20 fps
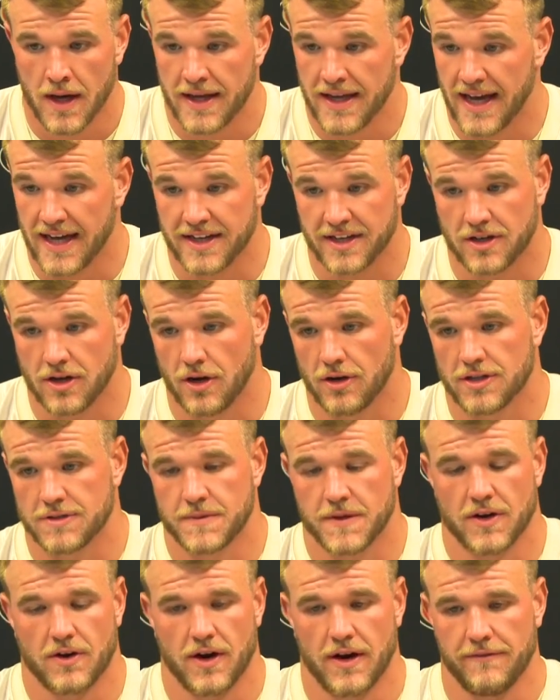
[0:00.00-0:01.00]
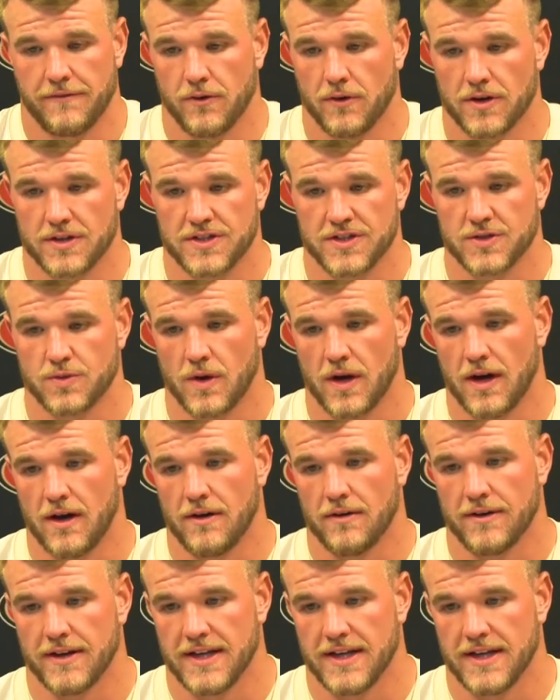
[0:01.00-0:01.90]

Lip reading: Yeah, Dakota's been great for us as well.